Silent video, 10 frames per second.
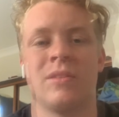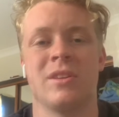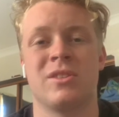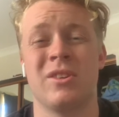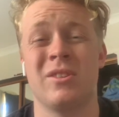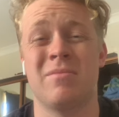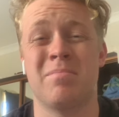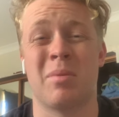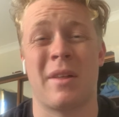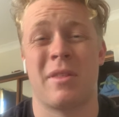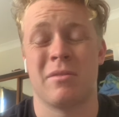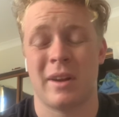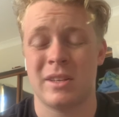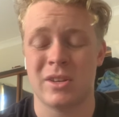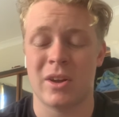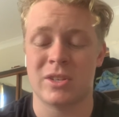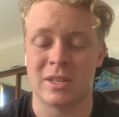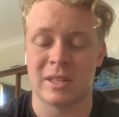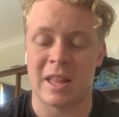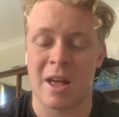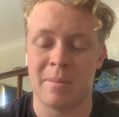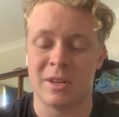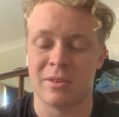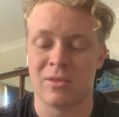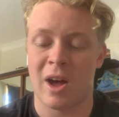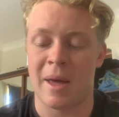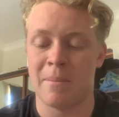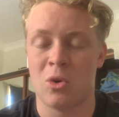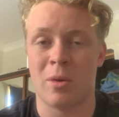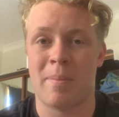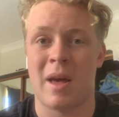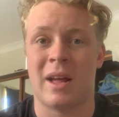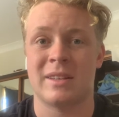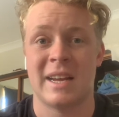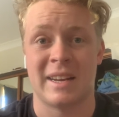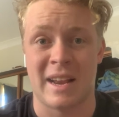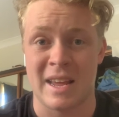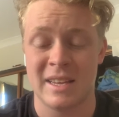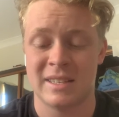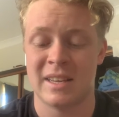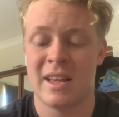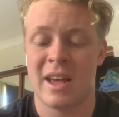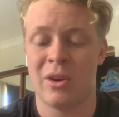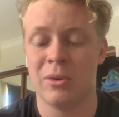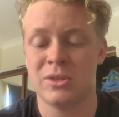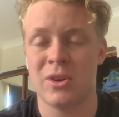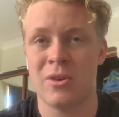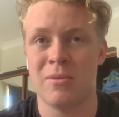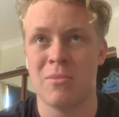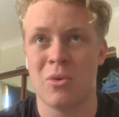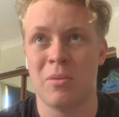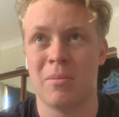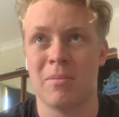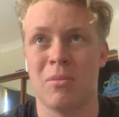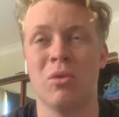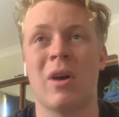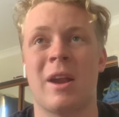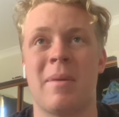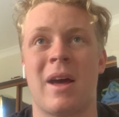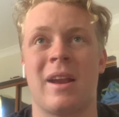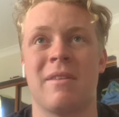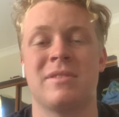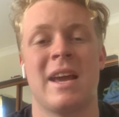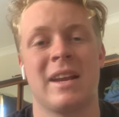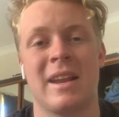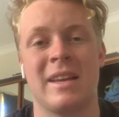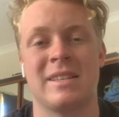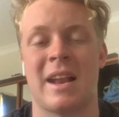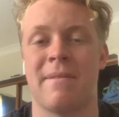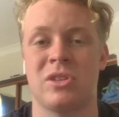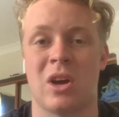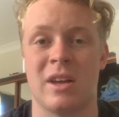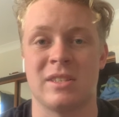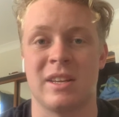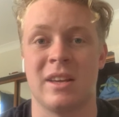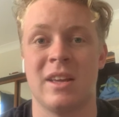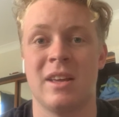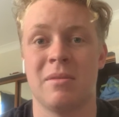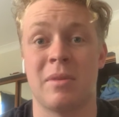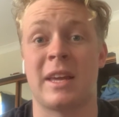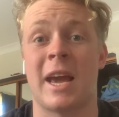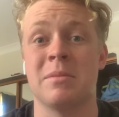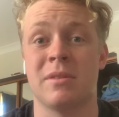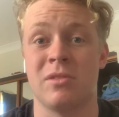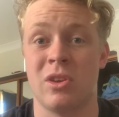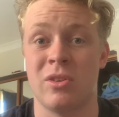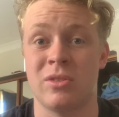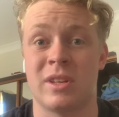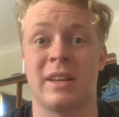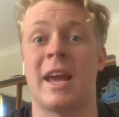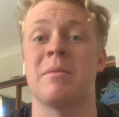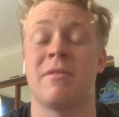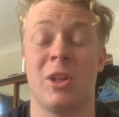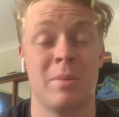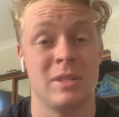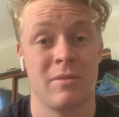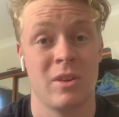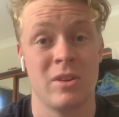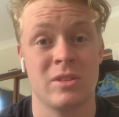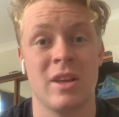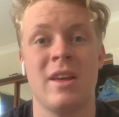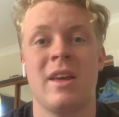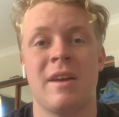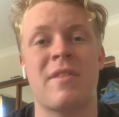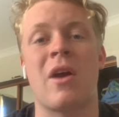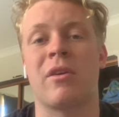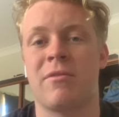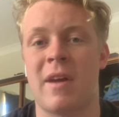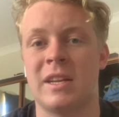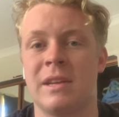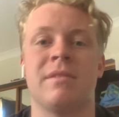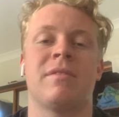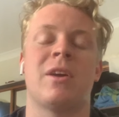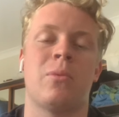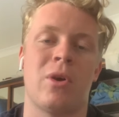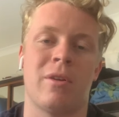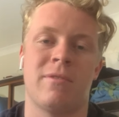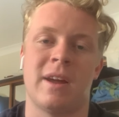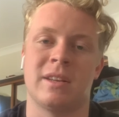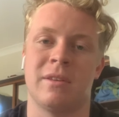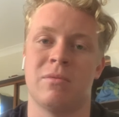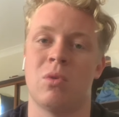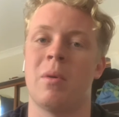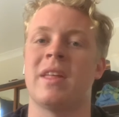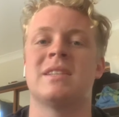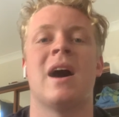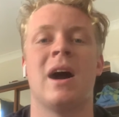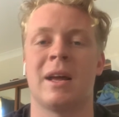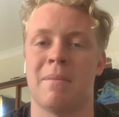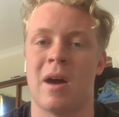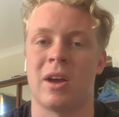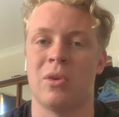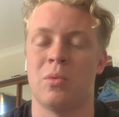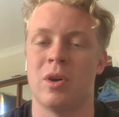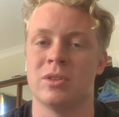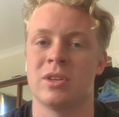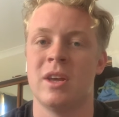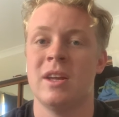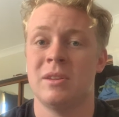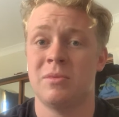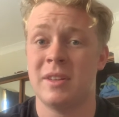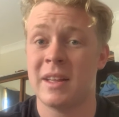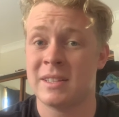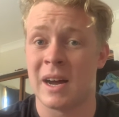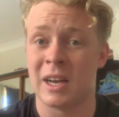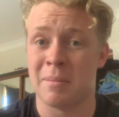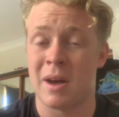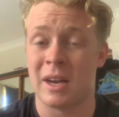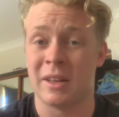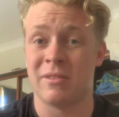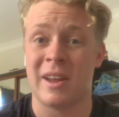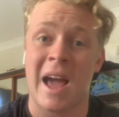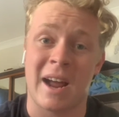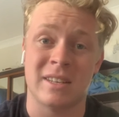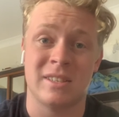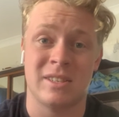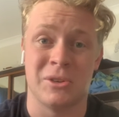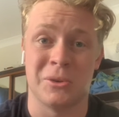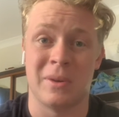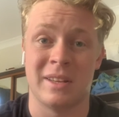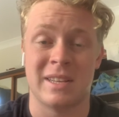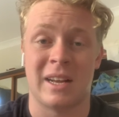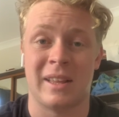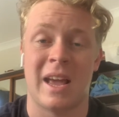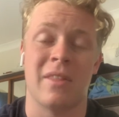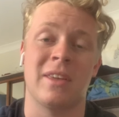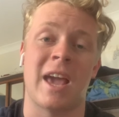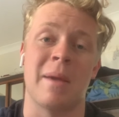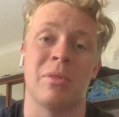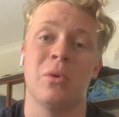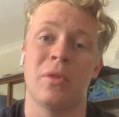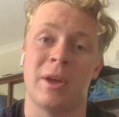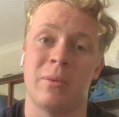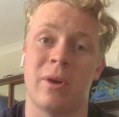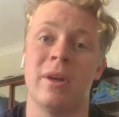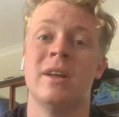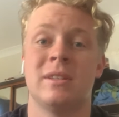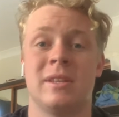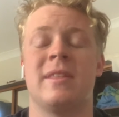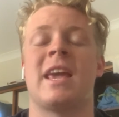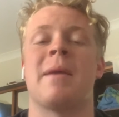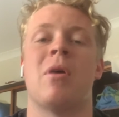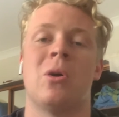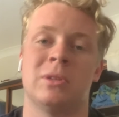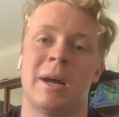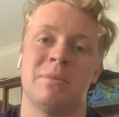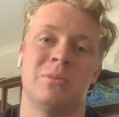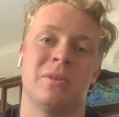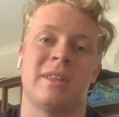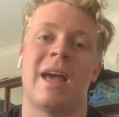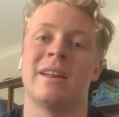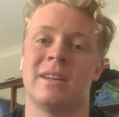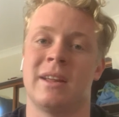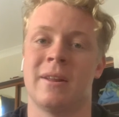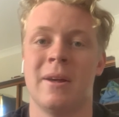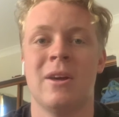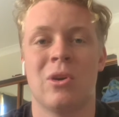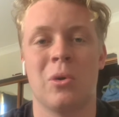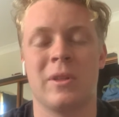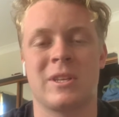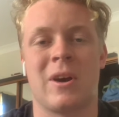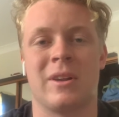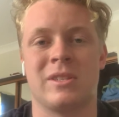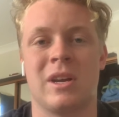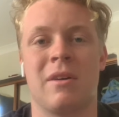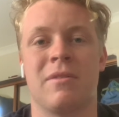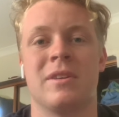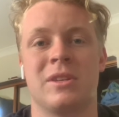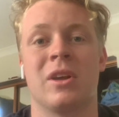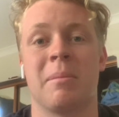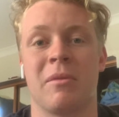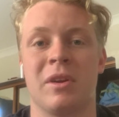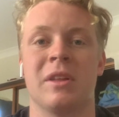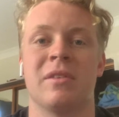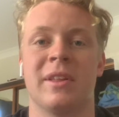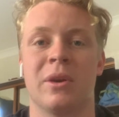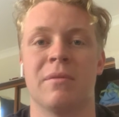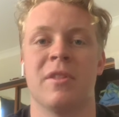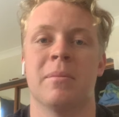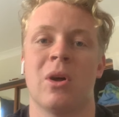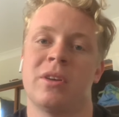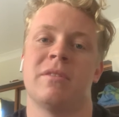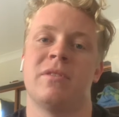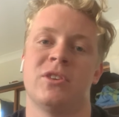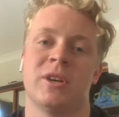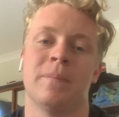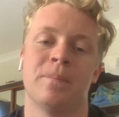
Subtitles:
This new breadth of research has allowed me to write more about techniques and also more write about if techniques and advertising that games have used and game developers have used, if they were effective, if they weren't effective, what their target market was. Did their target market react to exactly how the game thought they were? Did the game hold up to what the ad did? All this kind of stuff is going to be really, really good for the blog in the future.